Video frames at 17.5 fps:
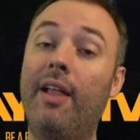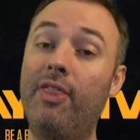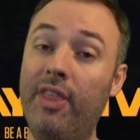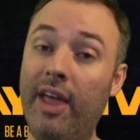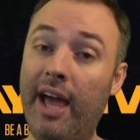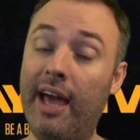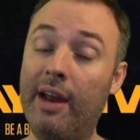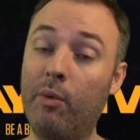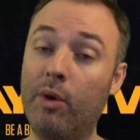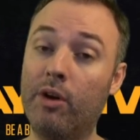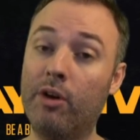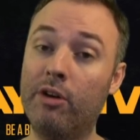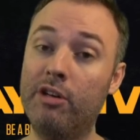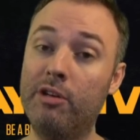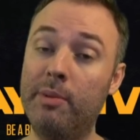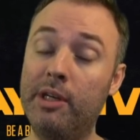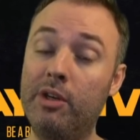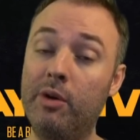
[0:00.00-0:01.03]
And then we're
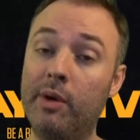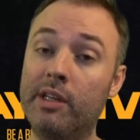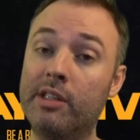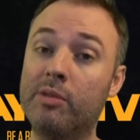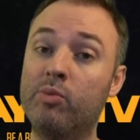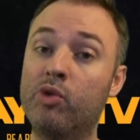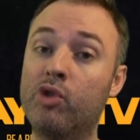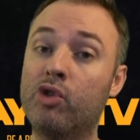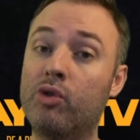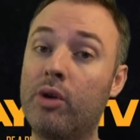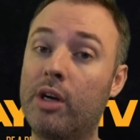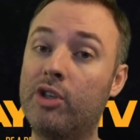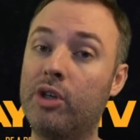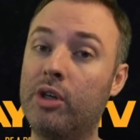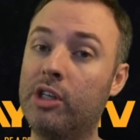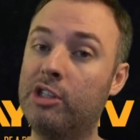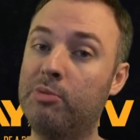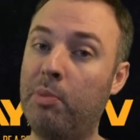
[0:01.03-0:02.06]
going to be doing some
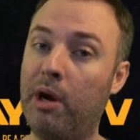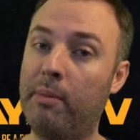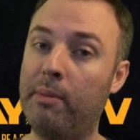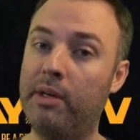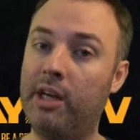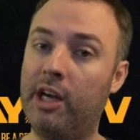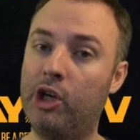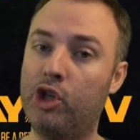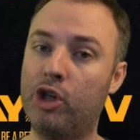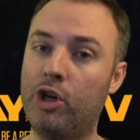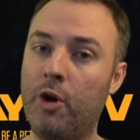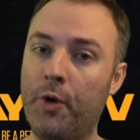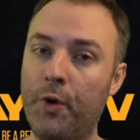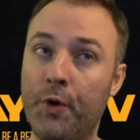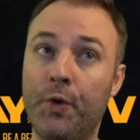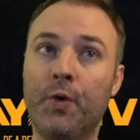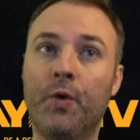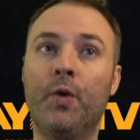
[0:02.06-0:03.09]
structured experimentation